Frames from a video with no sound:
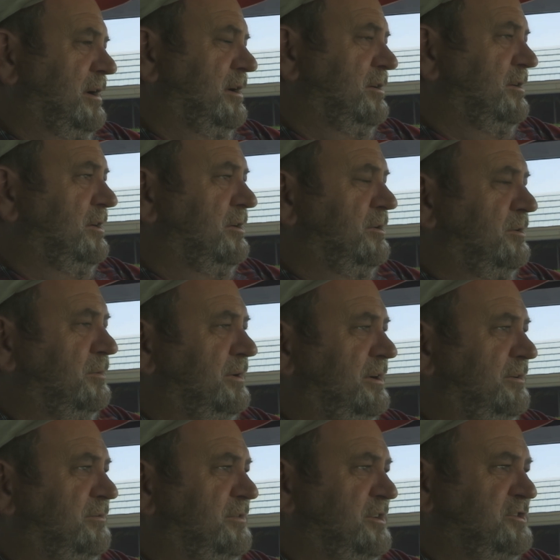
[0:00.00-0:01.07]
Now, who would
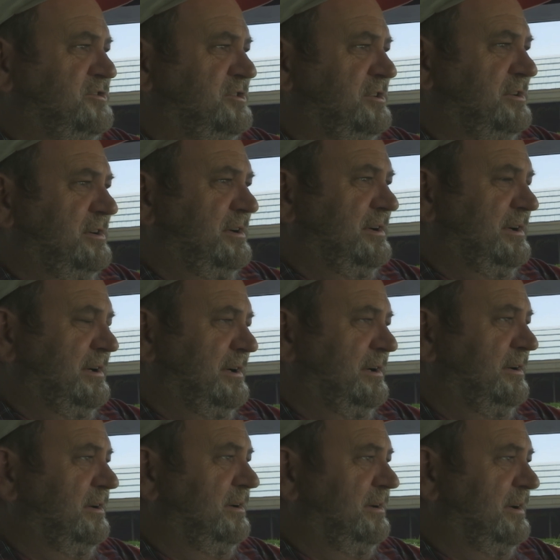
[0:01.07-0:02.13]
envision
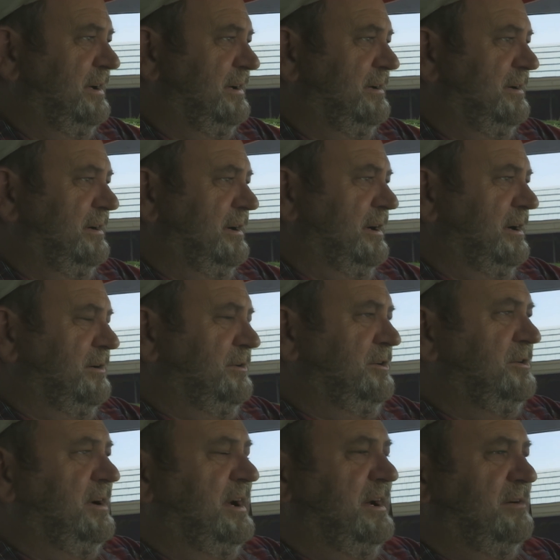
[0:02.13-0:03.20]
that
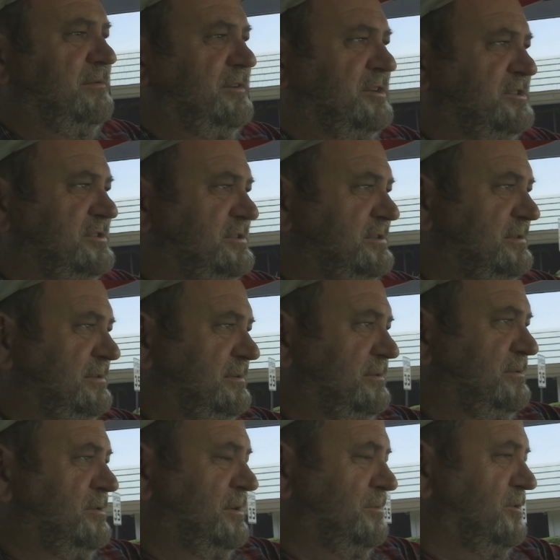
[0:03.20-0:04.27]
you have this
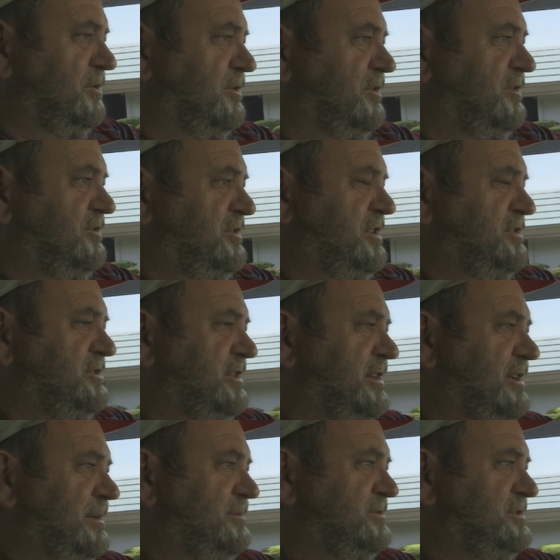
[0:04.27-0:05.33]
criminal organization
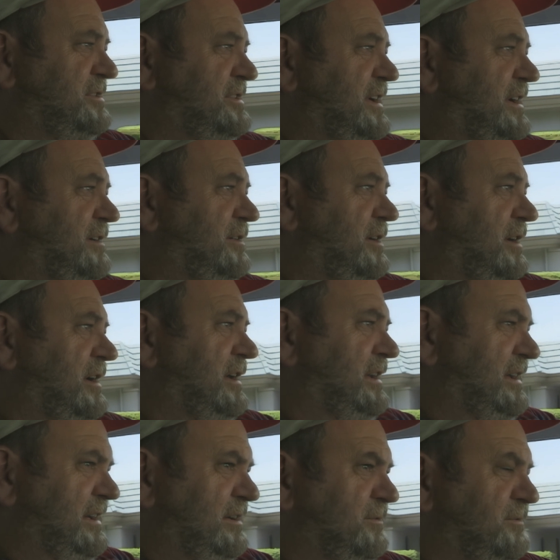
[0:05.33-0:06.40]
comes to town
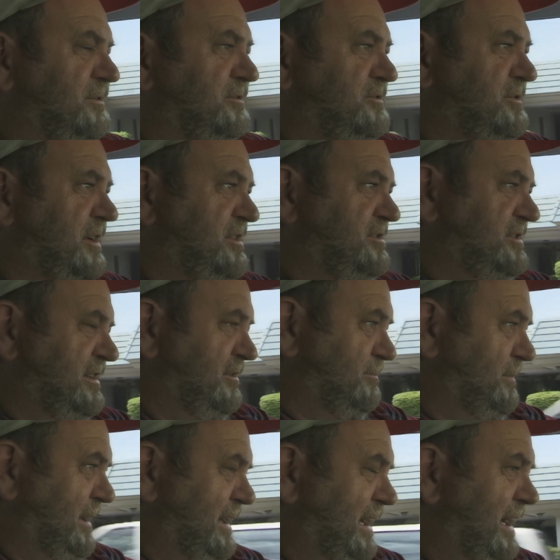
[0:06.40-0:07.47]
that infiltrates the
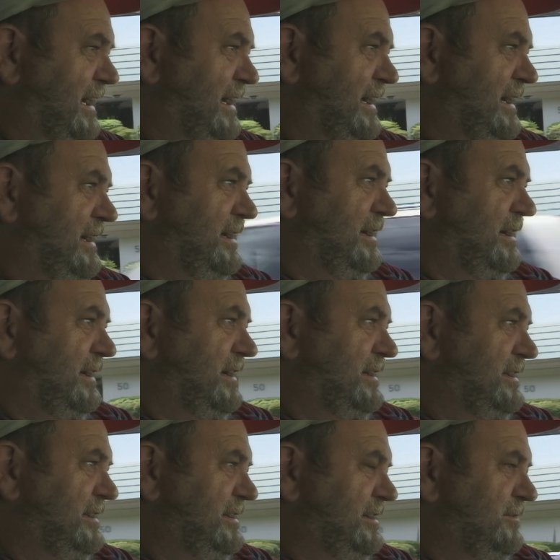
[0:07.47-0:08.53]
FBI,
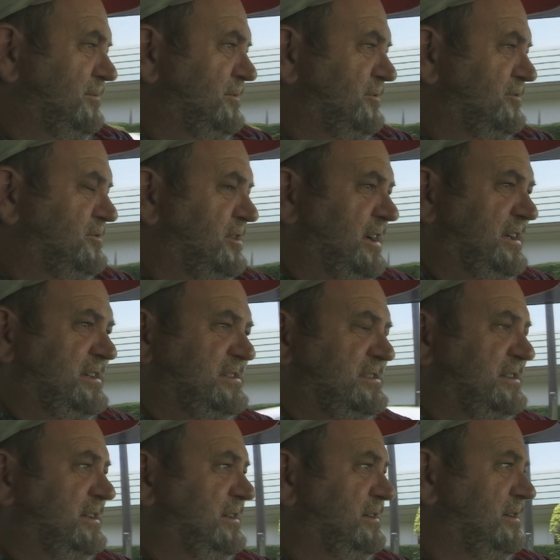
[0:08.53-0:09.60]
that infiltrates
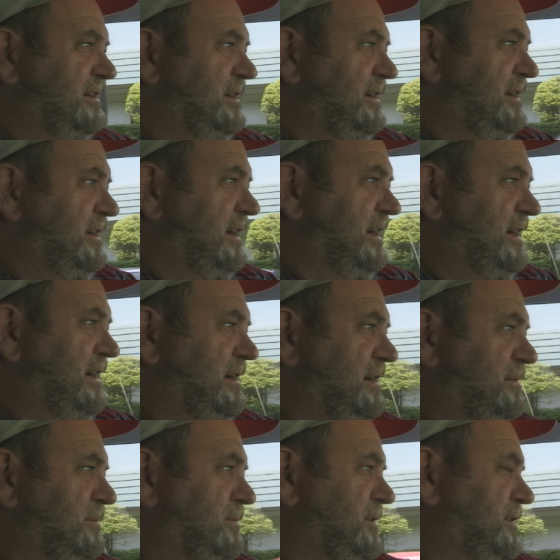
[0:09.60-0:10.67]

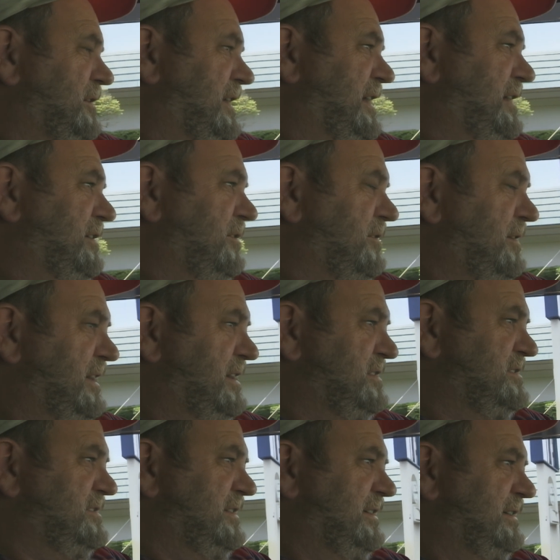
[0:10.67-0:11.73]

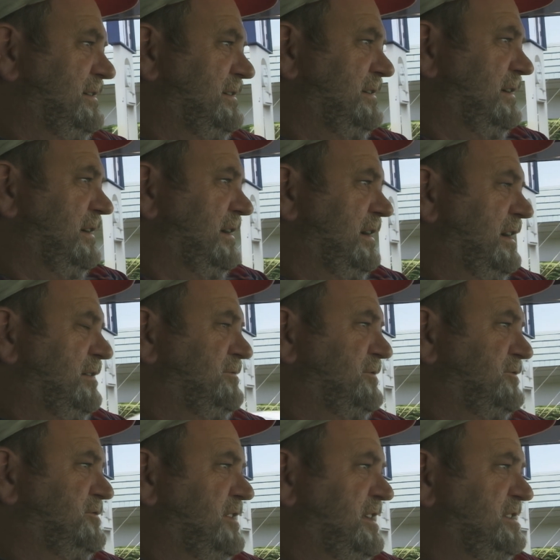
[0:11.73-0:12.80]
IRS and
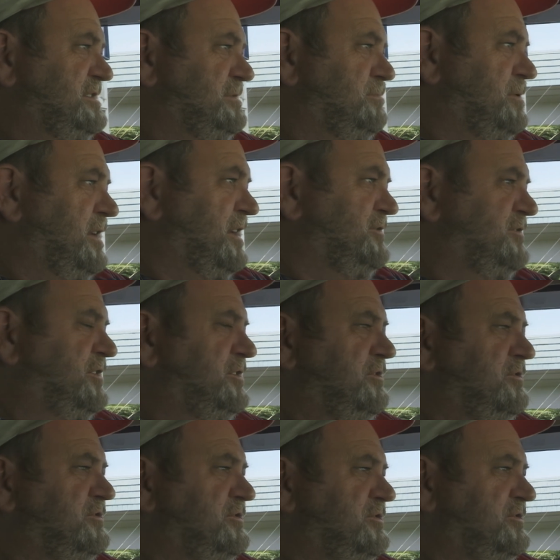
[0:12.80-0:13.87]
infiltrates
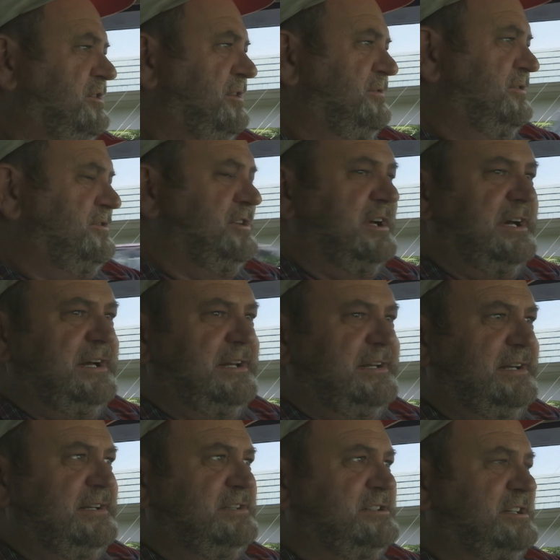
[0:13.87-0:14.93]
prosecution's office,
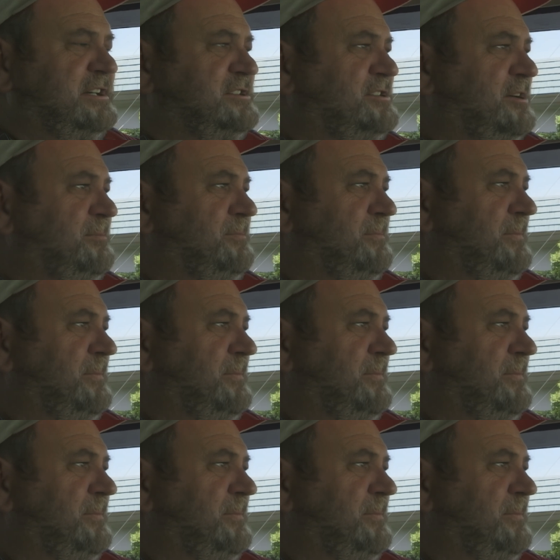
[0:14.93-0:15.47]
that sets up